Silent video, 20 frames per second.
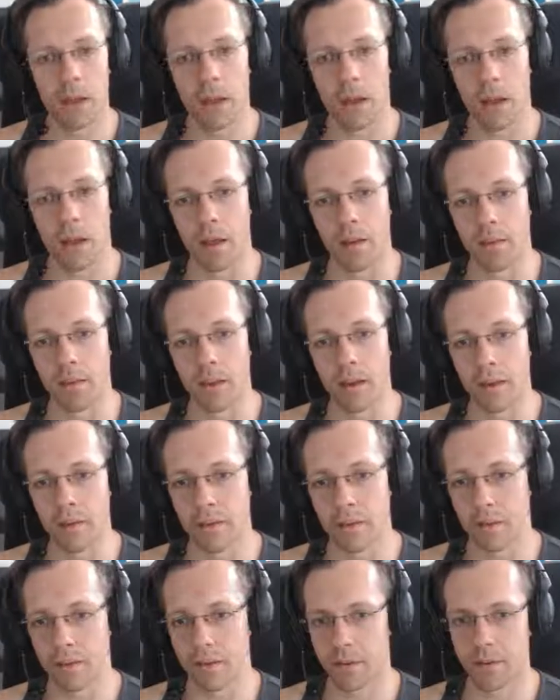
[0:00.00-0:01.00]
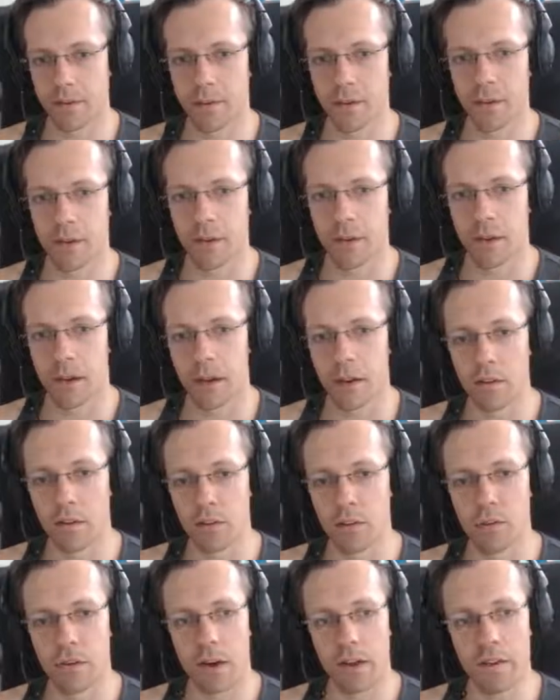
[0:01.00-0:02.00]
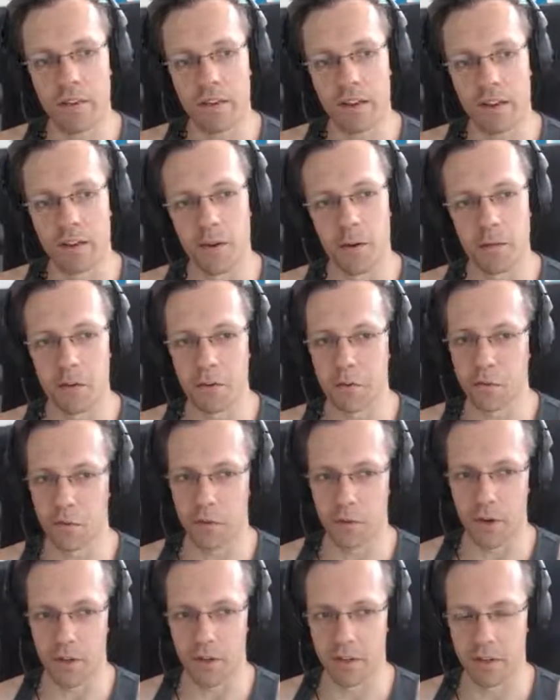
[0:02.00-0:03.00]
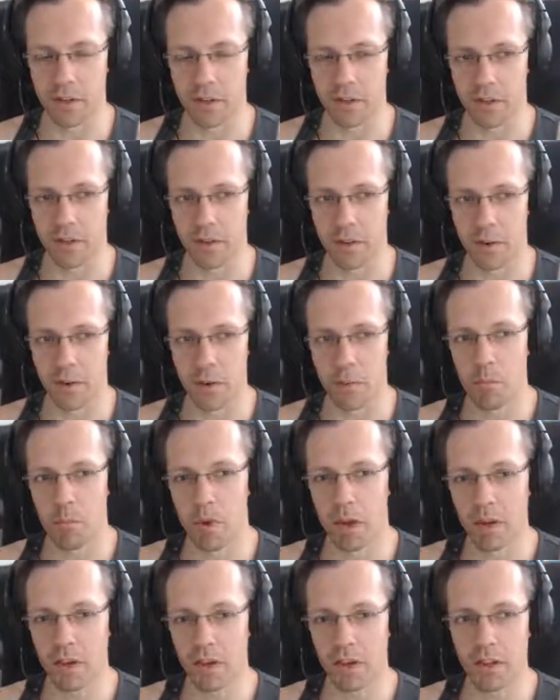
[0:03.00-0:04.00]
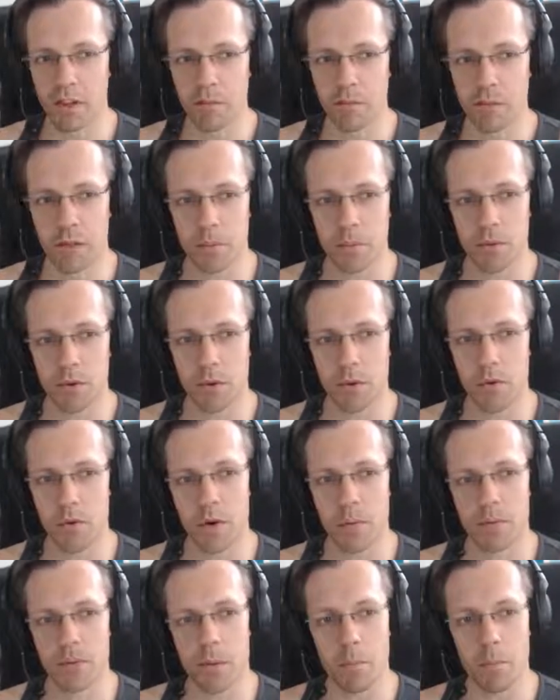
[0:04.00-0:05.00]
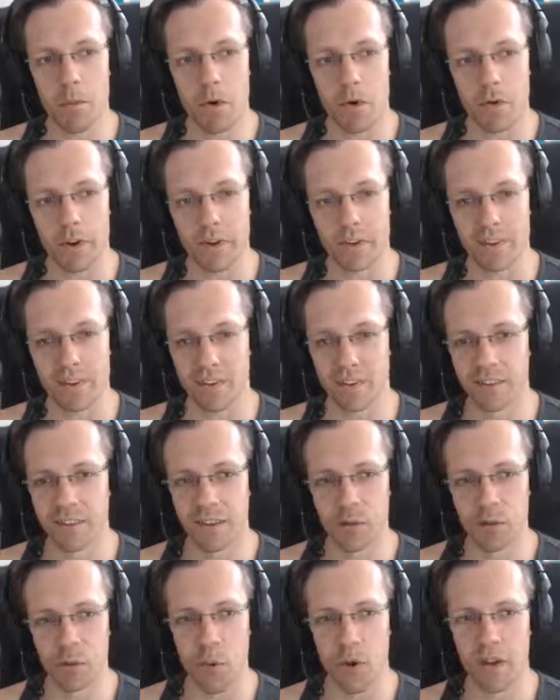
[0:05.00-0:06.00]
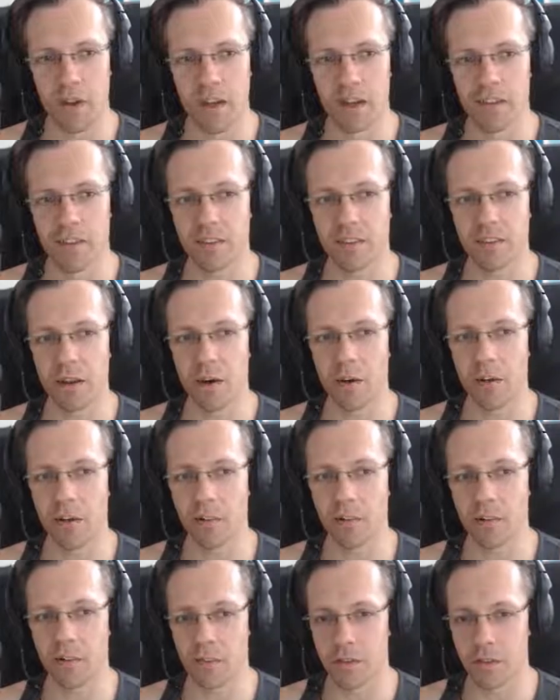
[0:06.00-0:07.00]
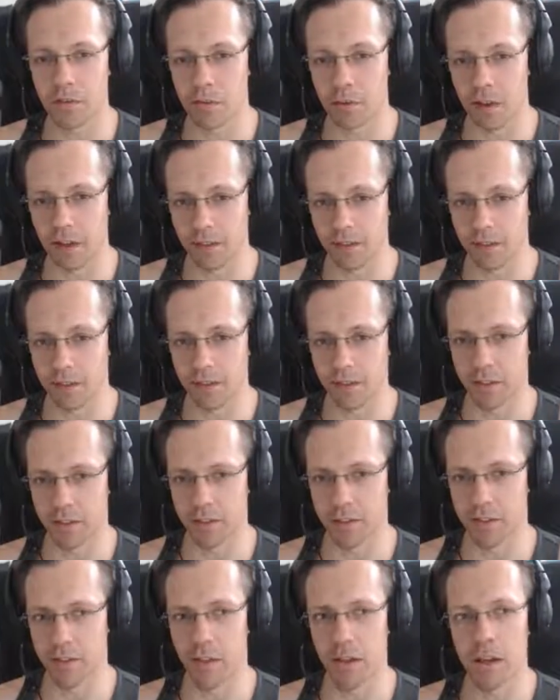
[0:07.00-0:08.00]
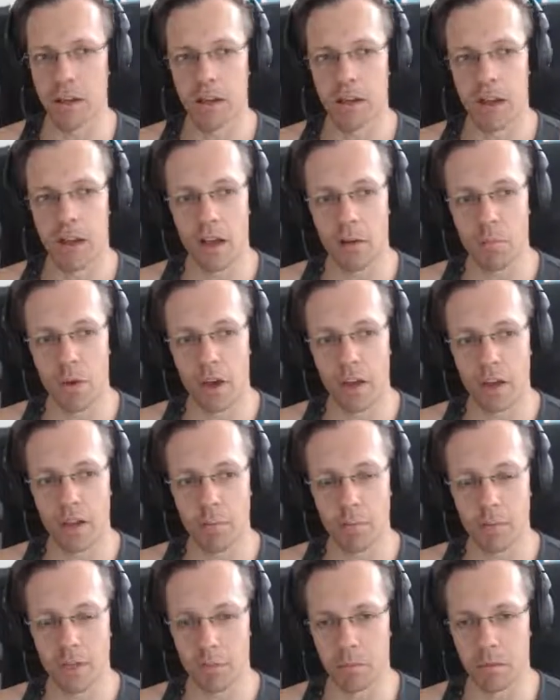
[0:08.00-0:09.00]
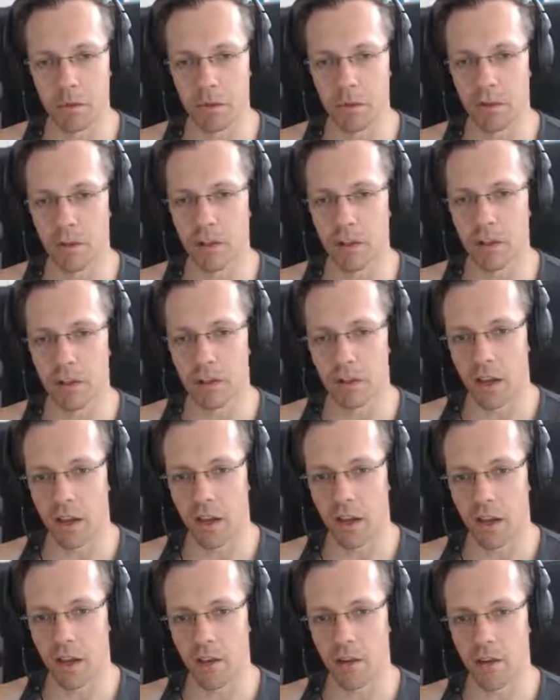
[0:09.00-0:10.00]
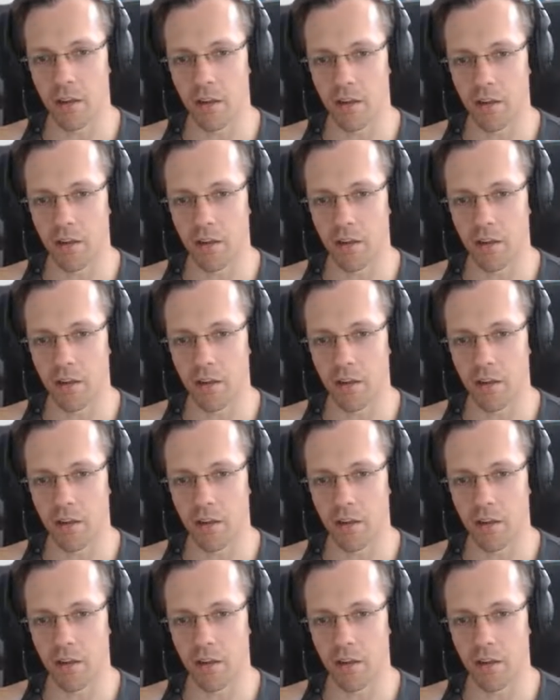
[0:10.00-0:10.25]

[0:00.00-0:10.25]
And sixth, it is fun and offers variety. Many lifting programs are boring. This one has tons of different exercises, and many people can